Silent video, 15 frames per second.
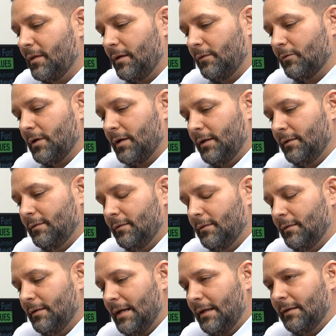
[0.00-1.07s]
thing, right?
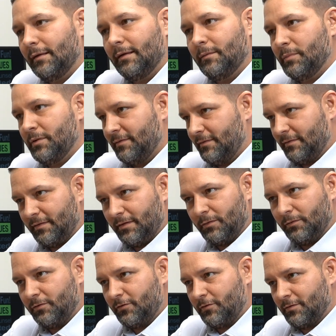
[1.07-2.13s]
Had to get a business
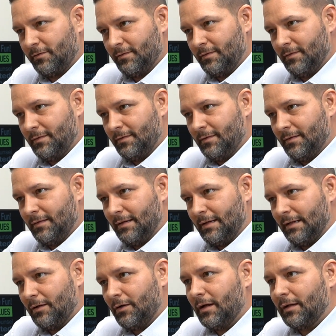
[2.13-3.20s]
coach.
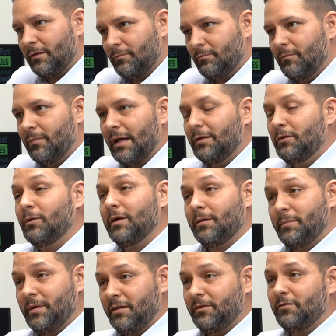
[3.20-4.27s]
I knew how
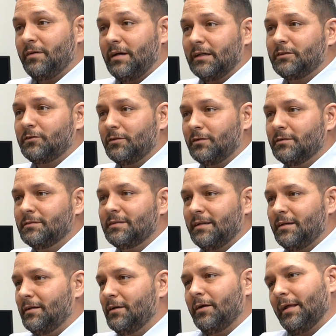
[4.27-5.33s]
to manufacture loans.
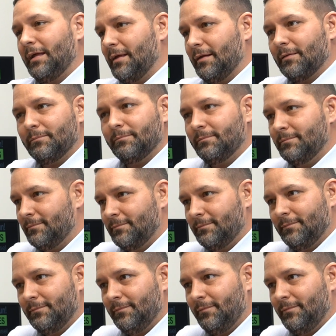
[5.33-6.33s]
I didn't know how to get them.